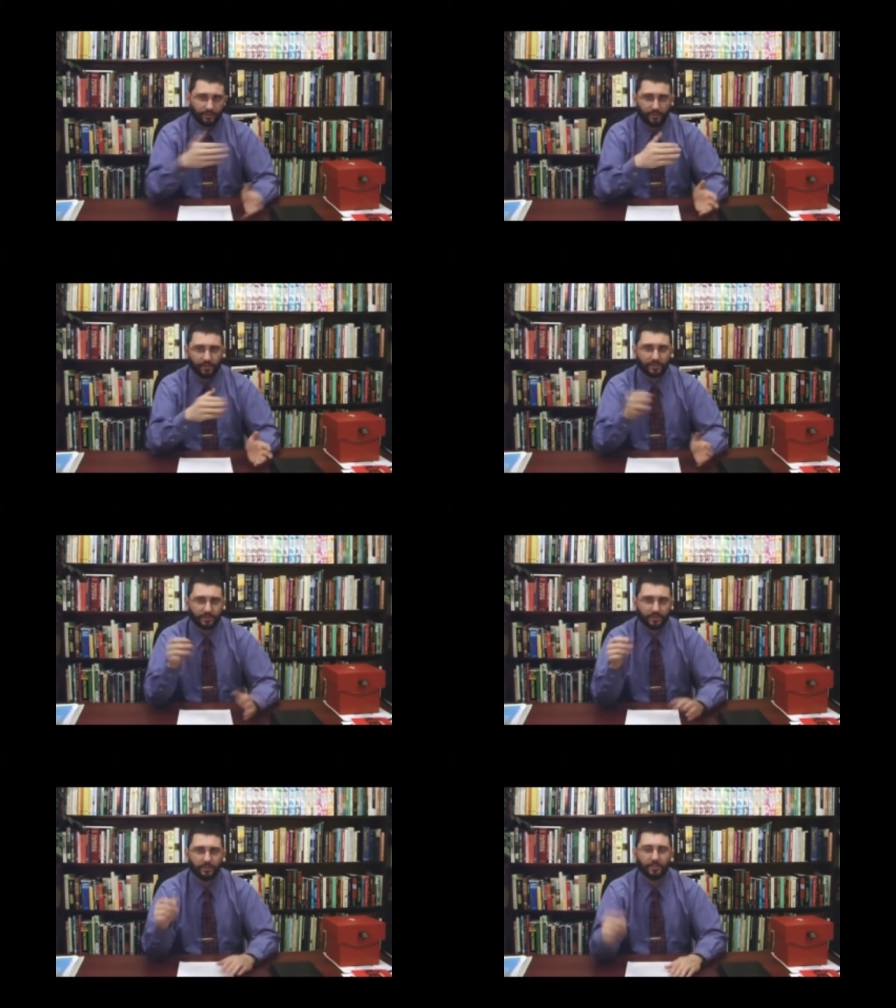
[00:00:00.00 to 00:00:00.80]
if you
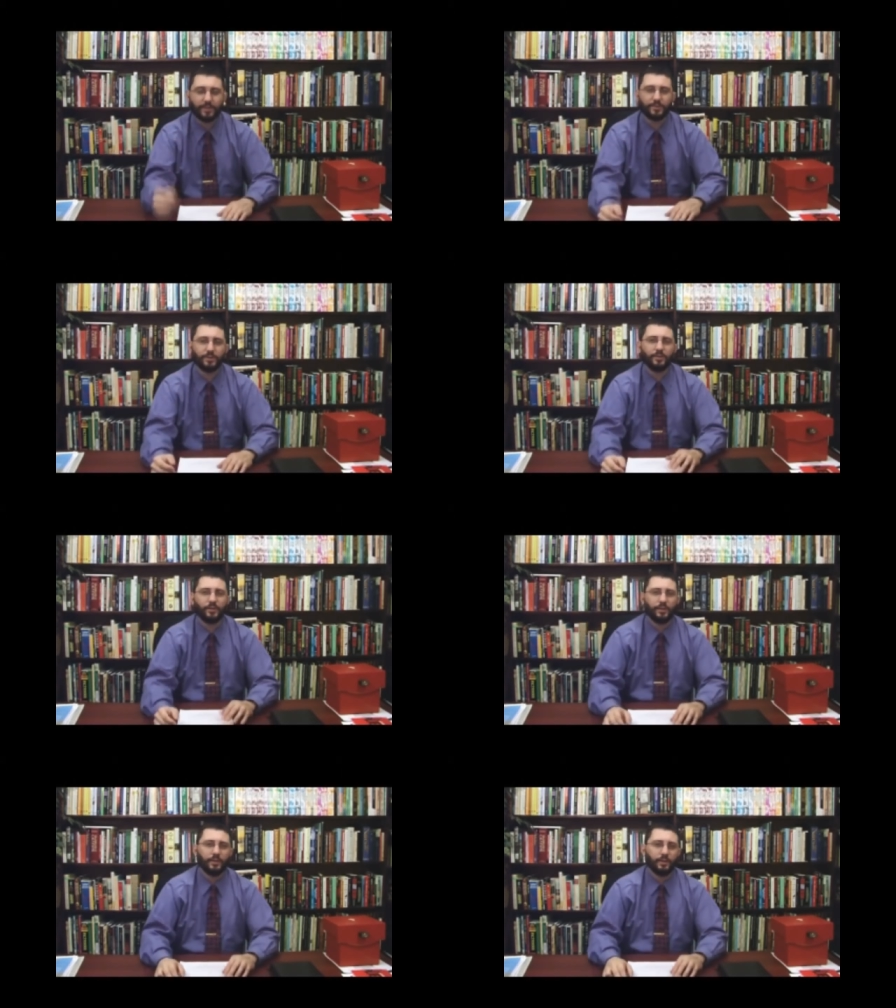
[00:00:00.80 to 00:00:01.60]
listen to the message,
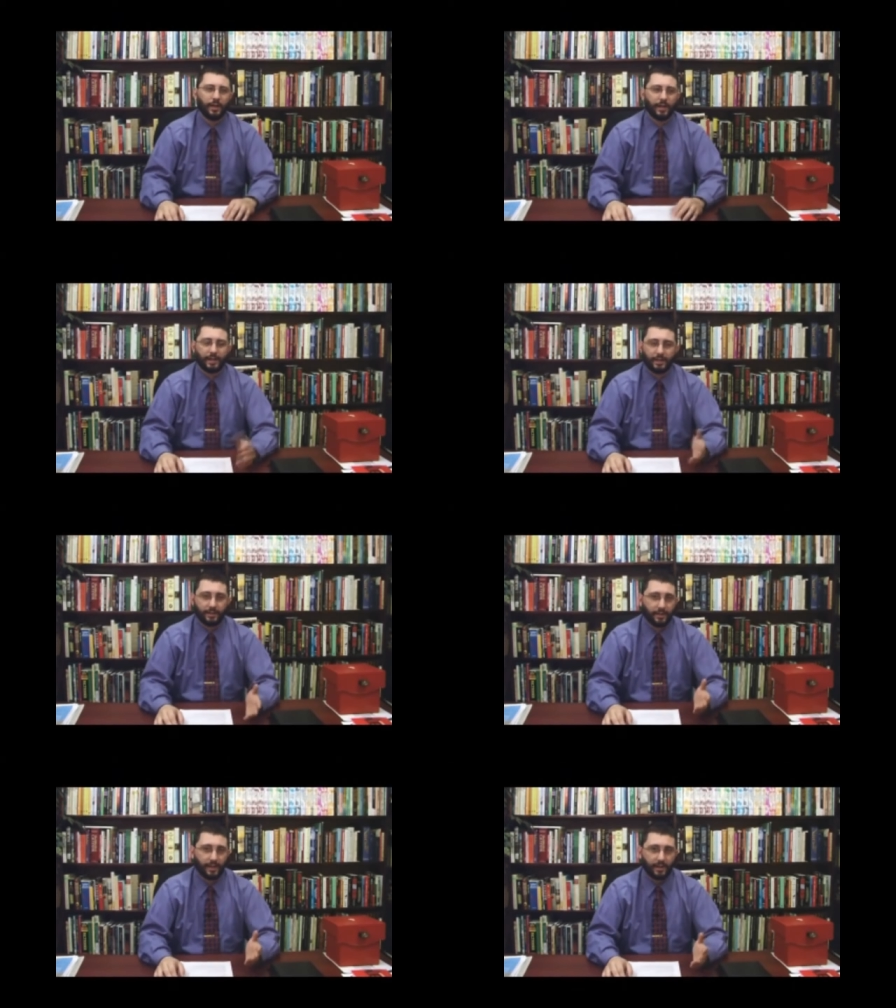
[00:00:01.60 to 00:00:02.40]
I get
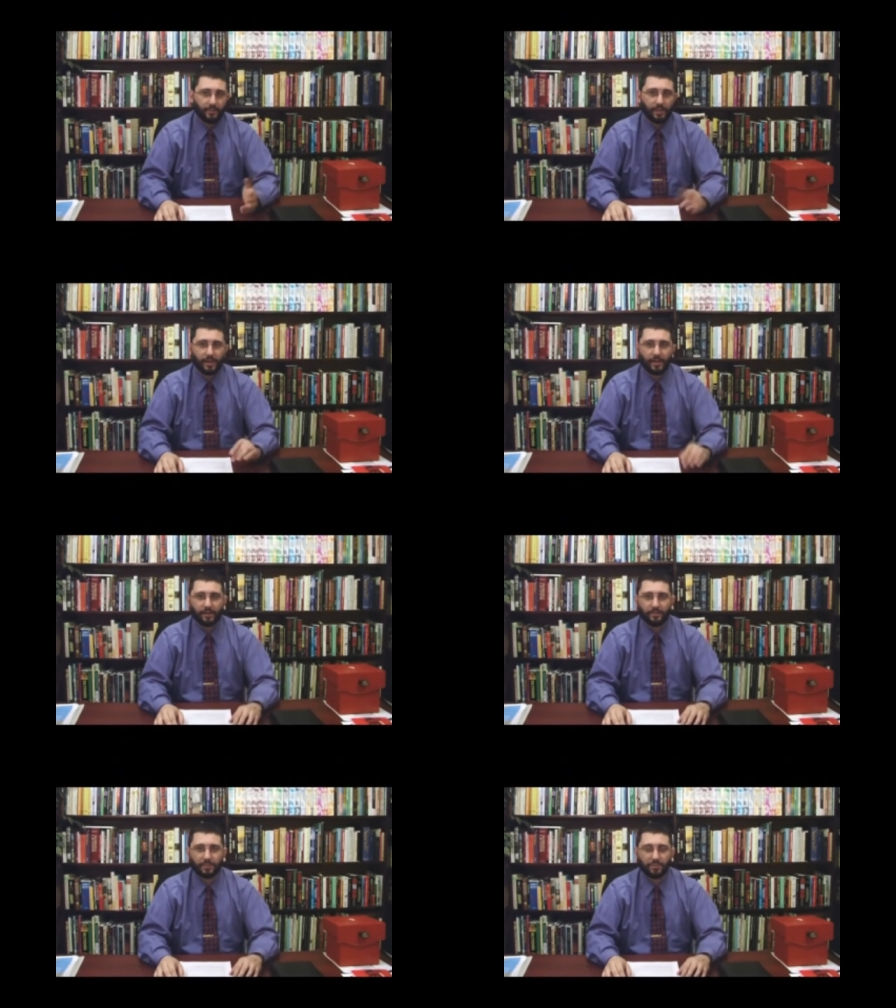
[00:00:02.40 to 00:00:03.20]
into that about
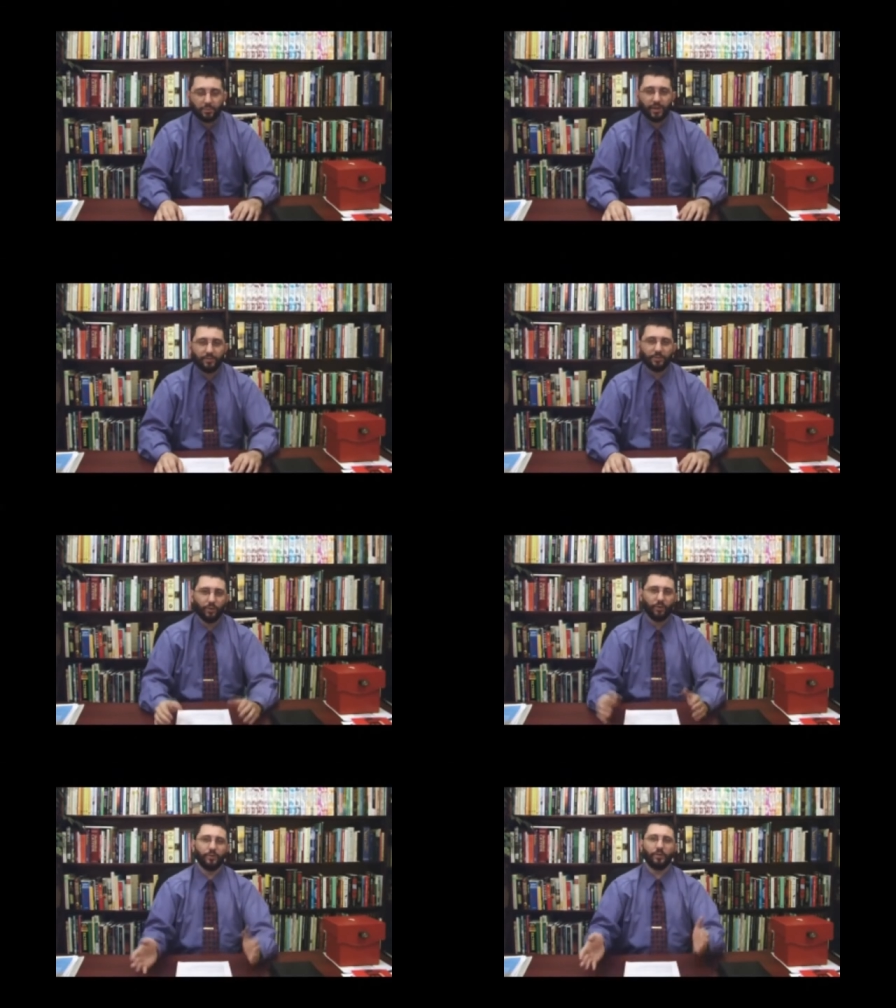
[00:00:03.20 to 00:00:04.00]
how that people have
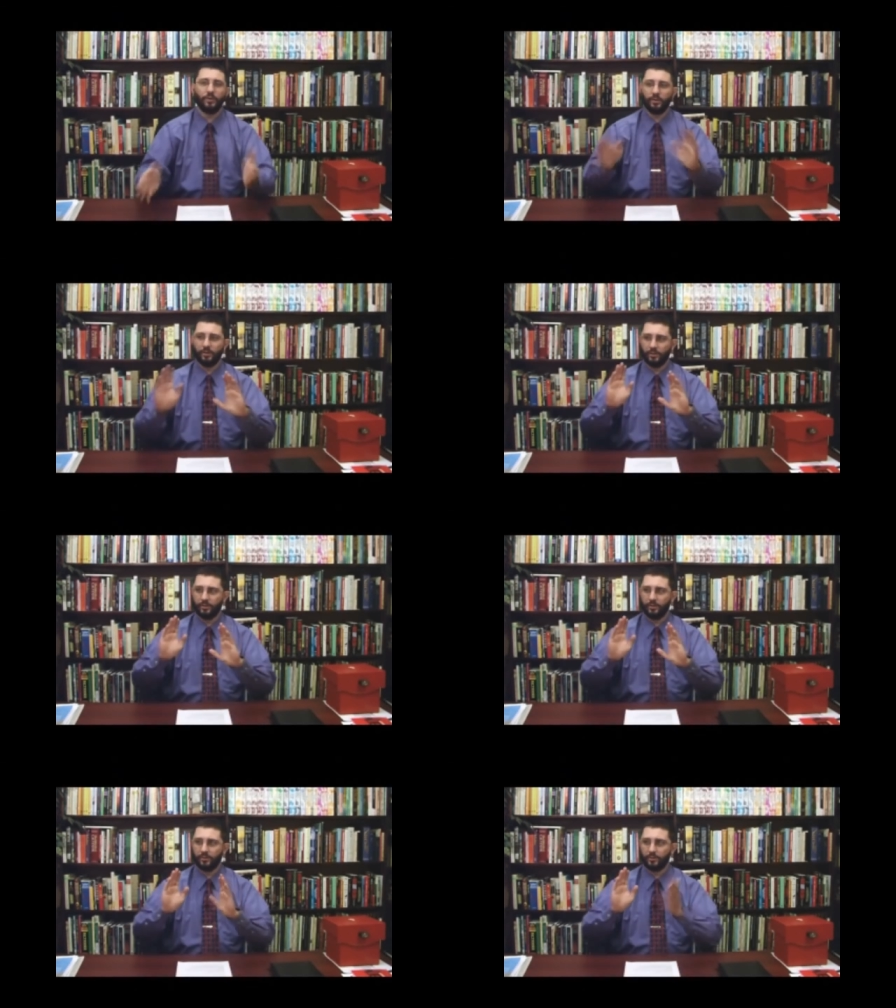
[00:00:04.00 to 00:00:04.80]
gone,
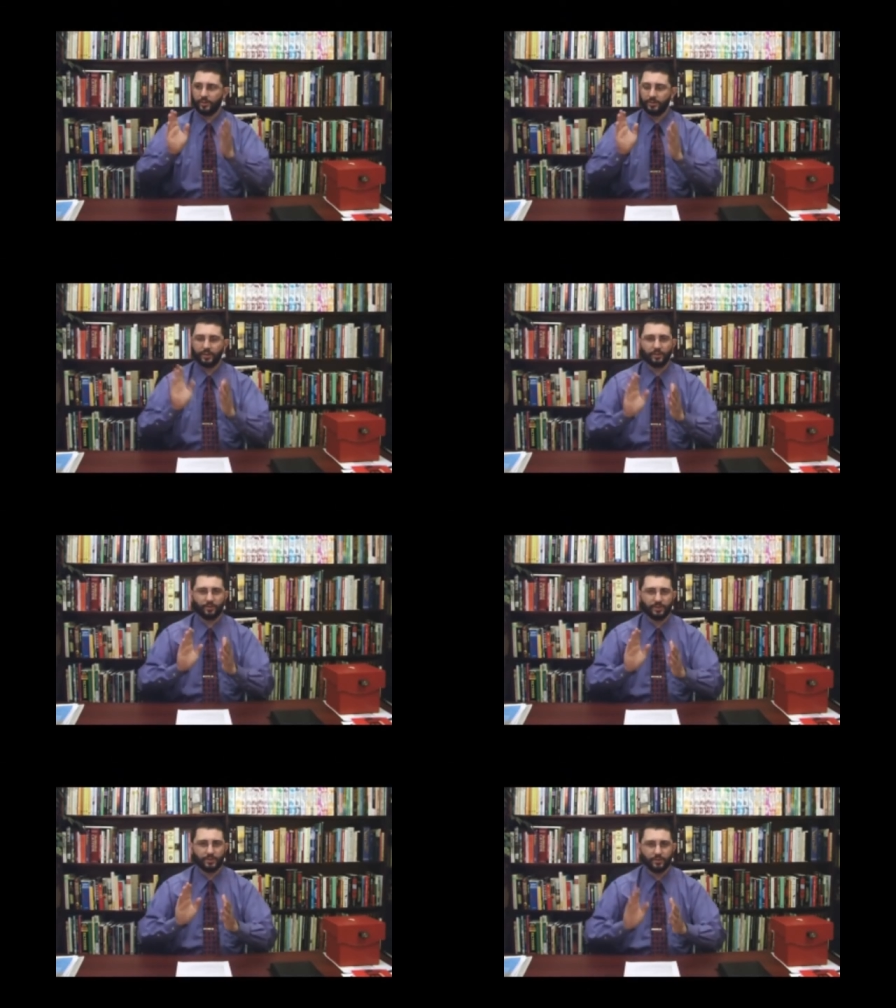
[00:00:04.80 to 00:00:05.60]
instead of the
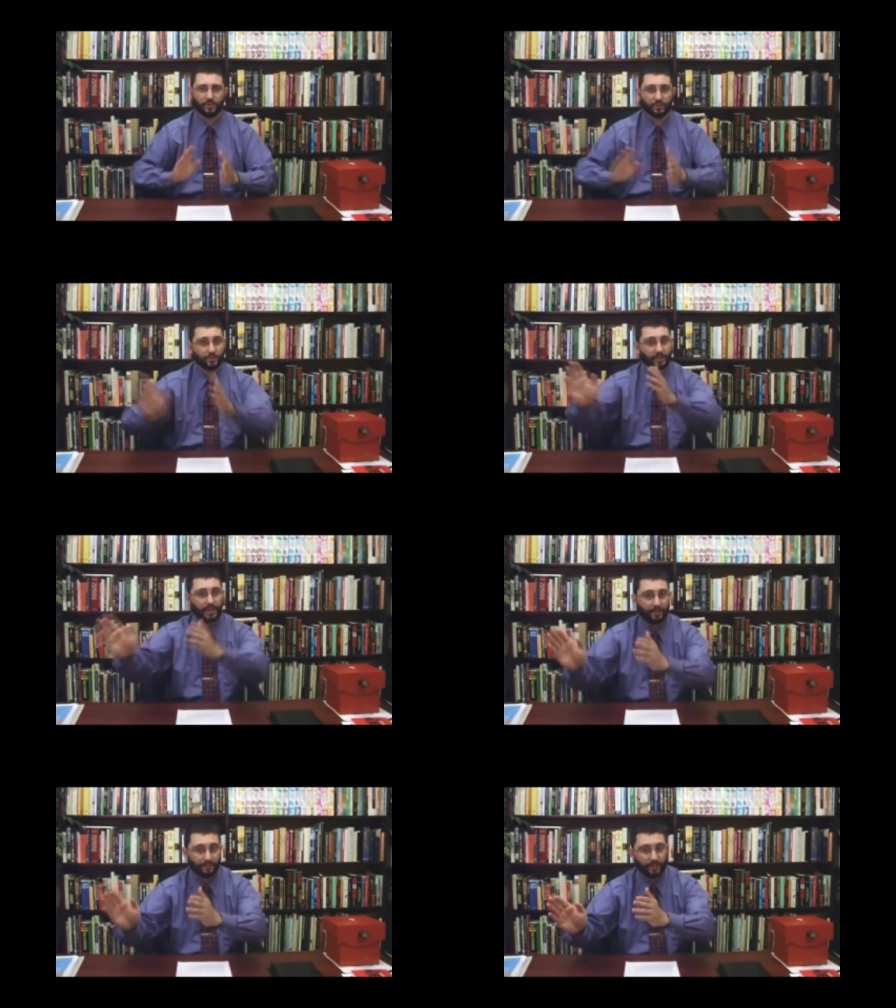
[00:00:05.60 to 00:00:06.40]
Christian church
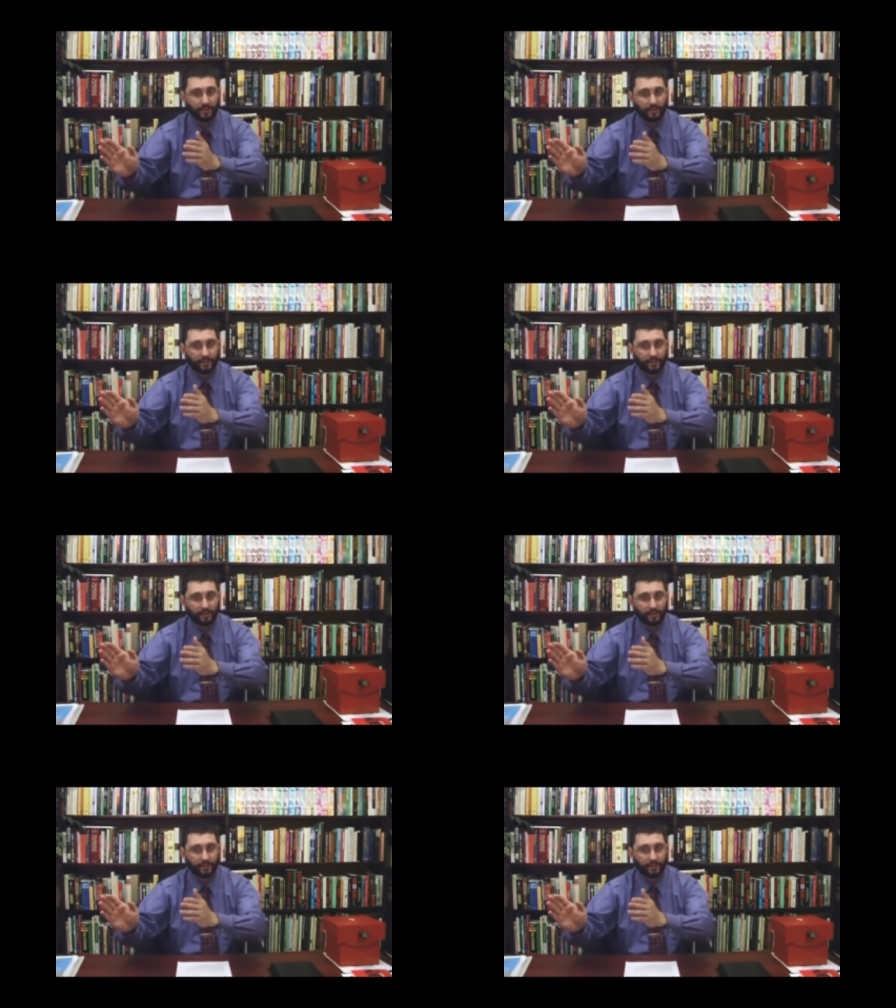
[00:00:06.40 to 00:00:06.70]
going out